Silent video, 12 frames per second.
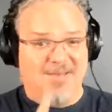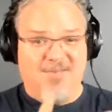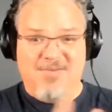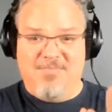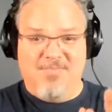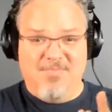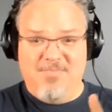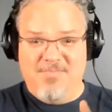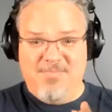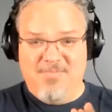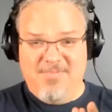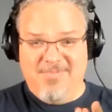to
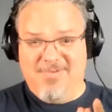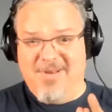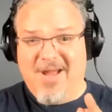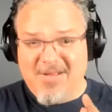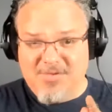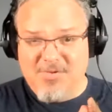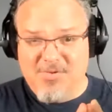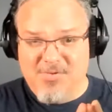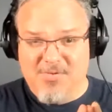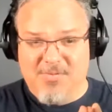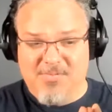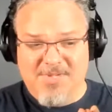
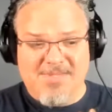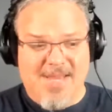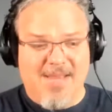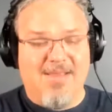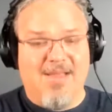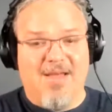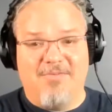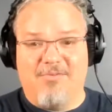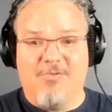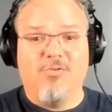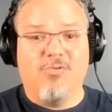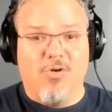mistake that
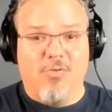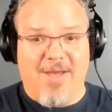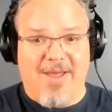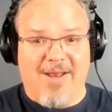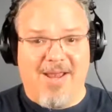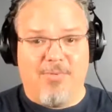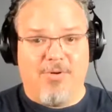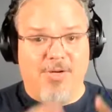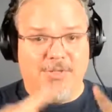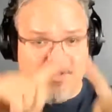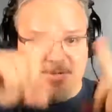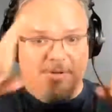for chromatic
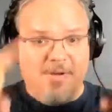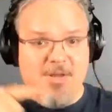aberration,